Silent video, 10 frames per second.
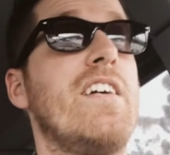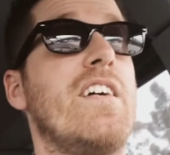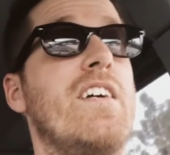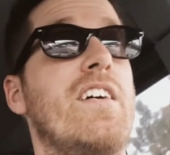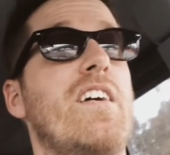
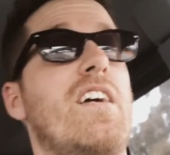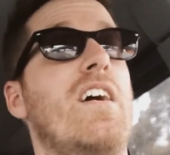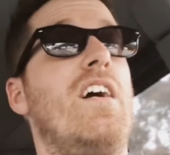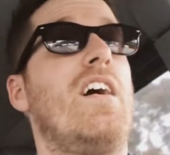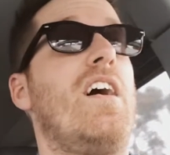
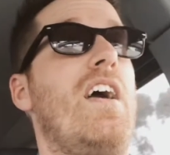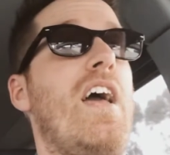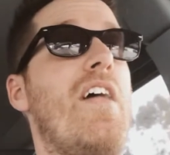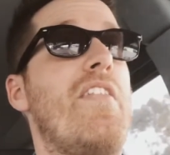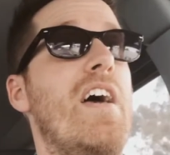
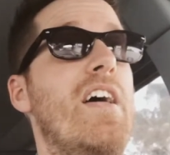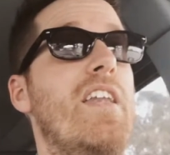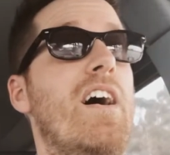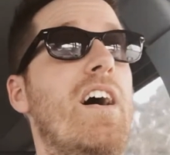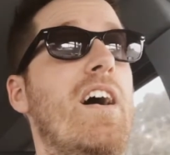and then
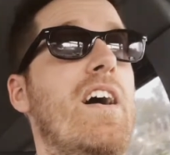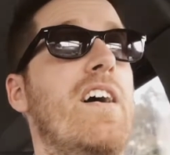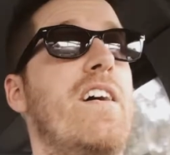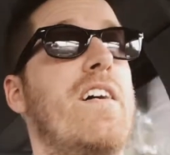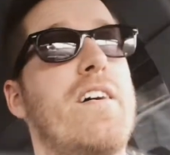
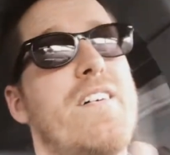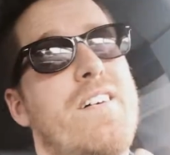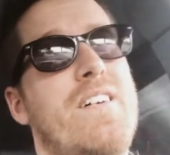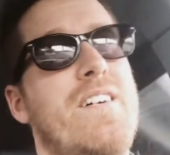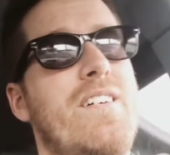
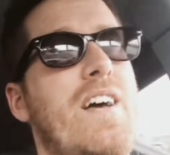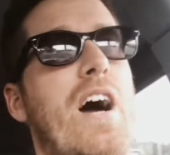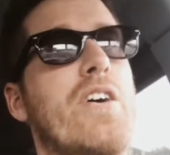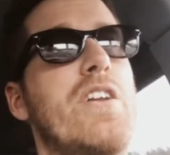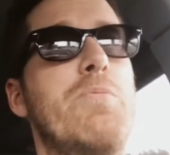
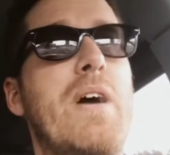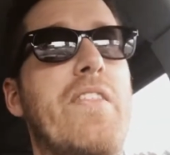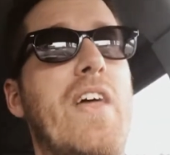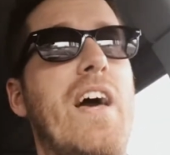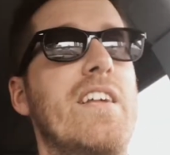how can you
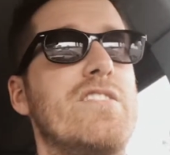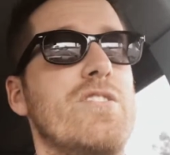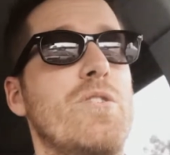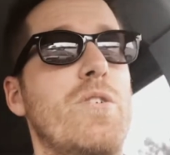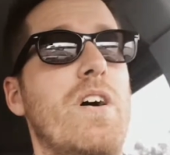make that
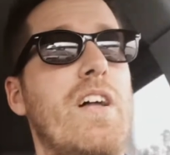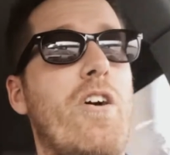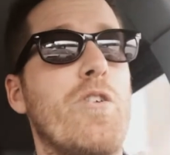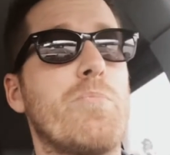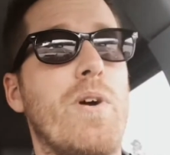into an
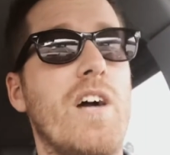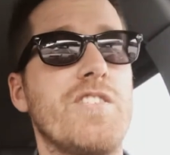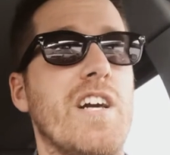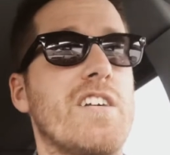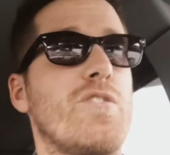art
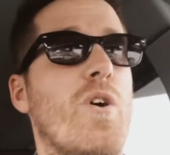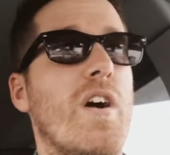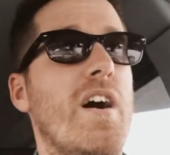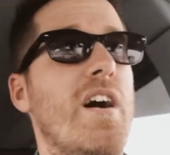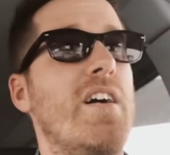project
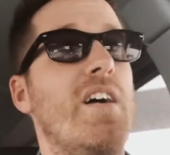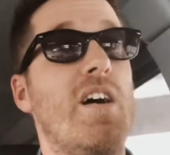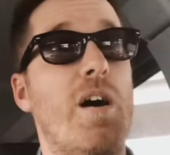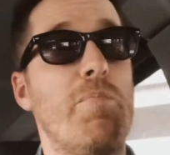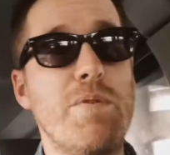or a
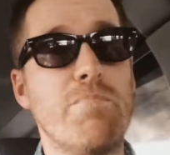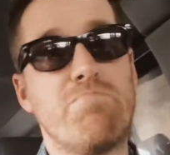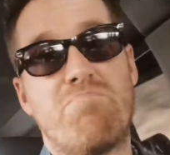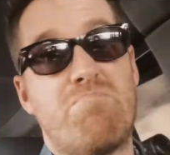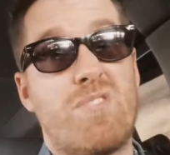
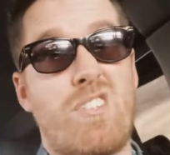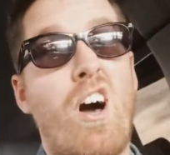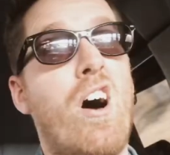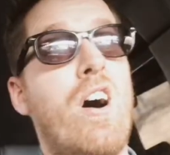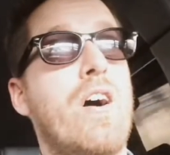
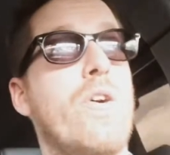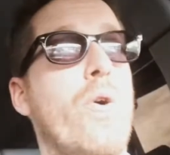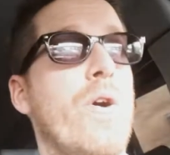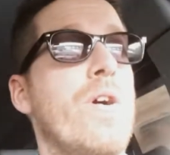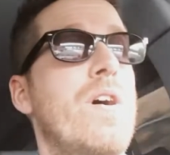song
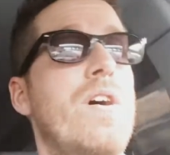or